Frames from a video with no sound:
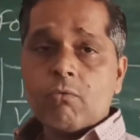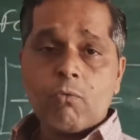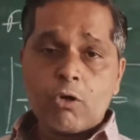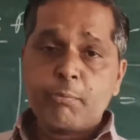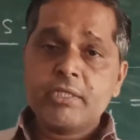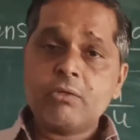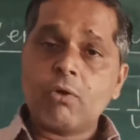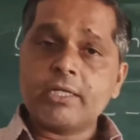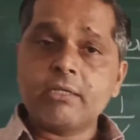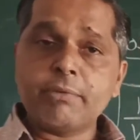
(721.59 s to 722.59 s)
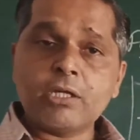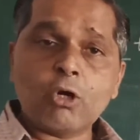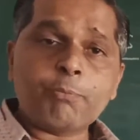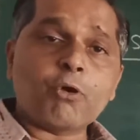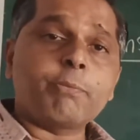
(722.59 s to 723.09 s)
What is the
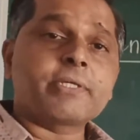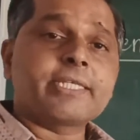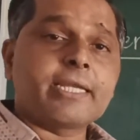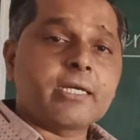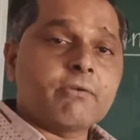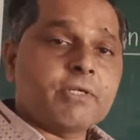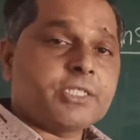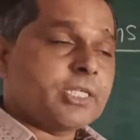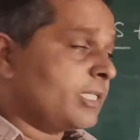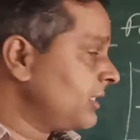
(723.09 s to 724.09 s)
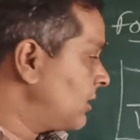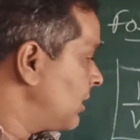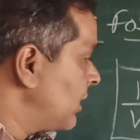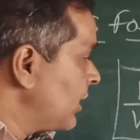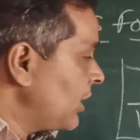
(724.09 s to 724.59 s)
meaning of proper sign conventions?
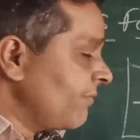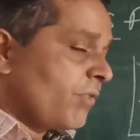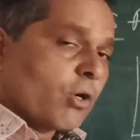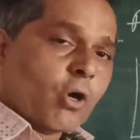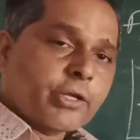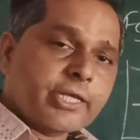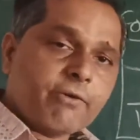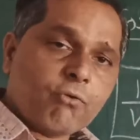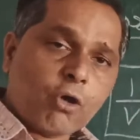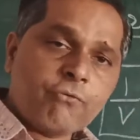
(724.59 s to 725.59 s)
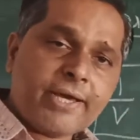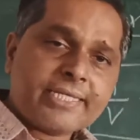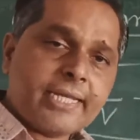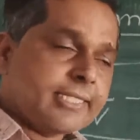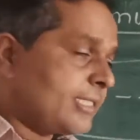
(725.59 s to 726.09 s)
If the
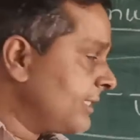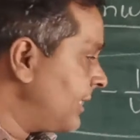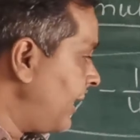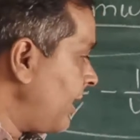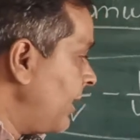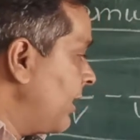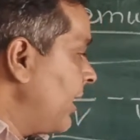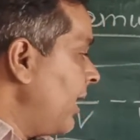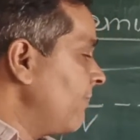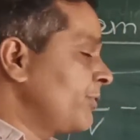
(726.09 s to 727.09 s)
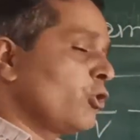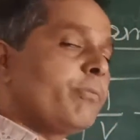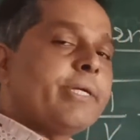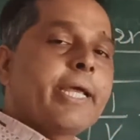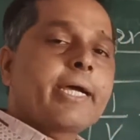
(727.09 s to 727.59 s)
convex lens is there, f
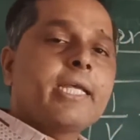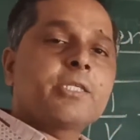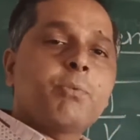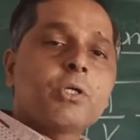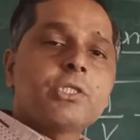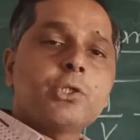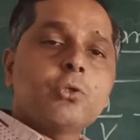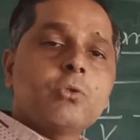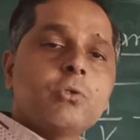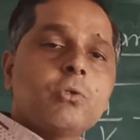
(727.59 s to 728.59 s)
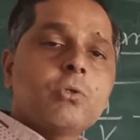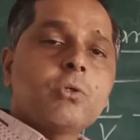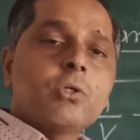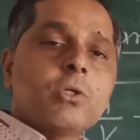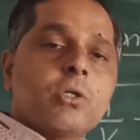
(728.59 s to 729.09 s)
should be taken as positive.
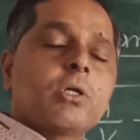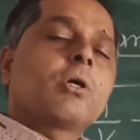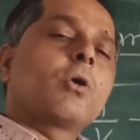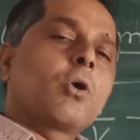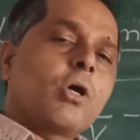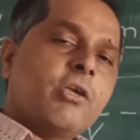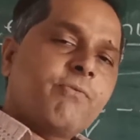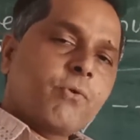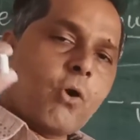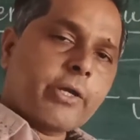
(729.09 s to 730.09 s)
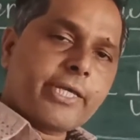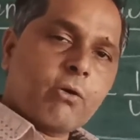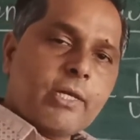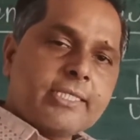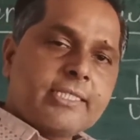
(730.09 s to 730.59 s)
If
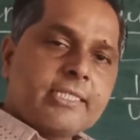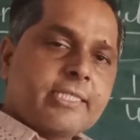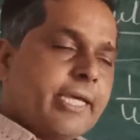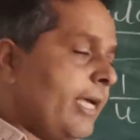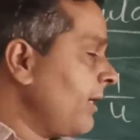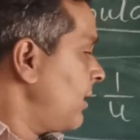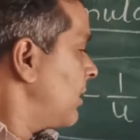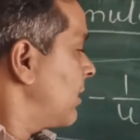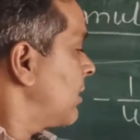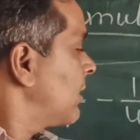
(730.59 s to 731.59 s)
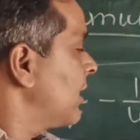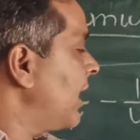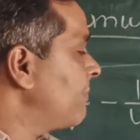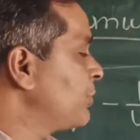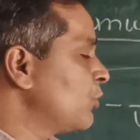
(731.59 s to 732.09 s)
concave lens is there,
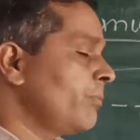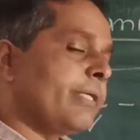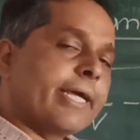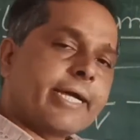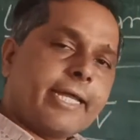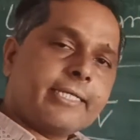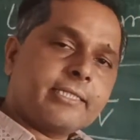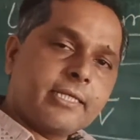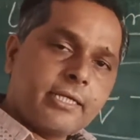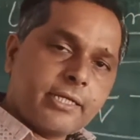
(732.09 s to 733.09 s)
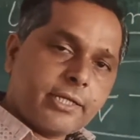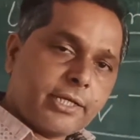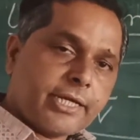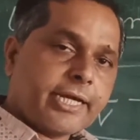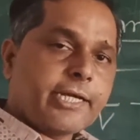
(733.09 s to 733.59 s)
f should be taken as
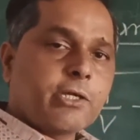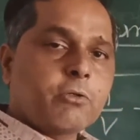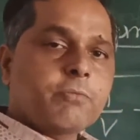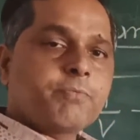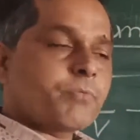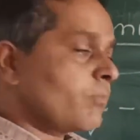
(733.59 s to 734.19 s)
negative.